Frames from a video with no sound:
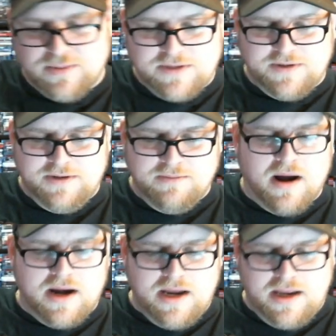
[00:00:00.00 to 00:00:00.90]
one's for you,
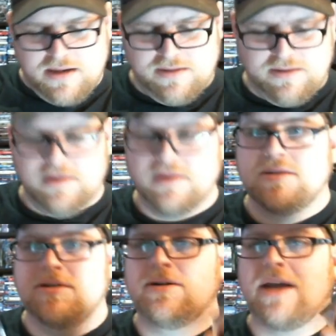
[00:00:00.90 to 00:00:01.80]
Marty.
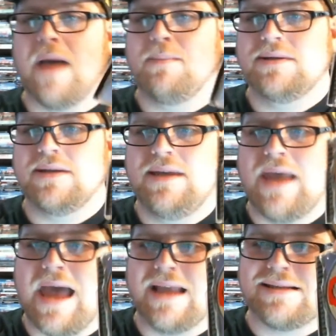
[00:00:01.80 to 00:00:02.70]
2 copies of
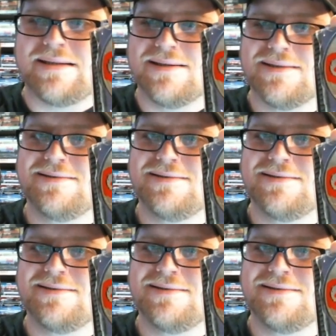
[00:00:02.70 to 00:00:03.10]
Gex.